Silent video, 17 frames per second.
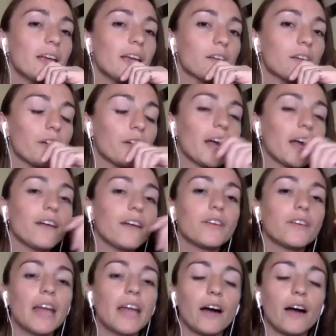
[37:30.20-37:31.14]
if I have
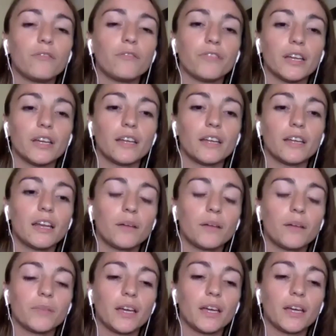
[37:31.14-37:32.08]
an outfit and
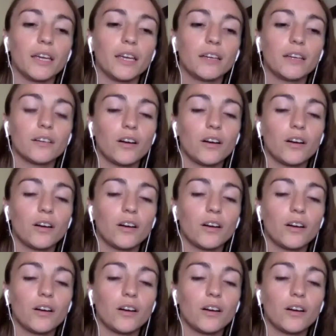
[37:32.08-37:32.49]
I'm like,